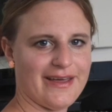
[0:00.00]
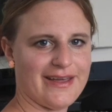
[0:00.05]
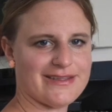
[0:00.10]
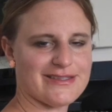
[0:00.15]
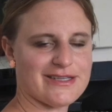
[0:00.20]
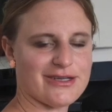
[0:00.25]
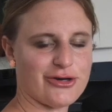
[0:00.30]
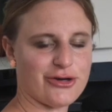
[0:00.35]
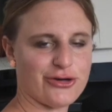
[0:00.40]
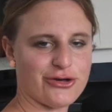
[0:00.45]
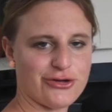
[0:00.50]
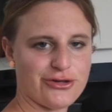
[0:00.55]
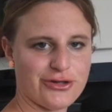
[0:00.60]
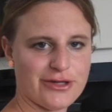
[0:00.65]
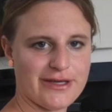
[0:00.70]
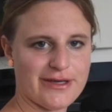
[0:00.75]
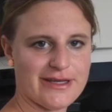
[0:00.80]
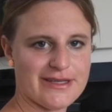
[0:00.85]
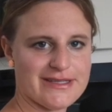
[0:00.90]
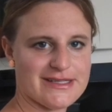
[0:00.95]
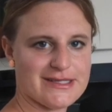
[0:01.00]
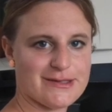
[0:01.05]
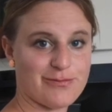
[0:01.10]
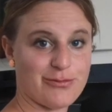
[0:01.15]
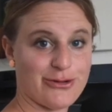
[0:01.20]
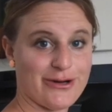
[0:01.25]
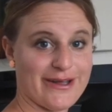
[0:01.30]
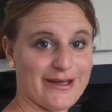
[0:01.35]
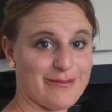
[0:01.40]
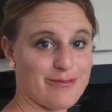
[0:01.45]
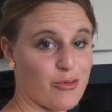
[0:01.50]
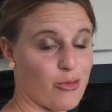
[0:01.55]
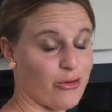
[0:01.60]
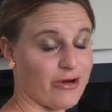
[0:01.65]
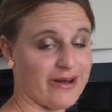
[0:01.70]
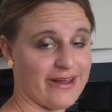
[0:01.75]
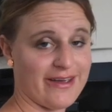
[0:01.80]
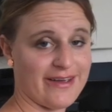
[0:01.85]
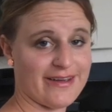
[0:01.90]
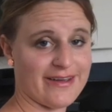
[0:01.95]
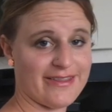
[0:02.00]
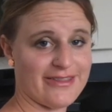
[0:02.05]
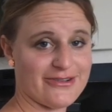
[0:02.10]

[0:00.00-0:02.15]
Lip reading: It's an early spring morning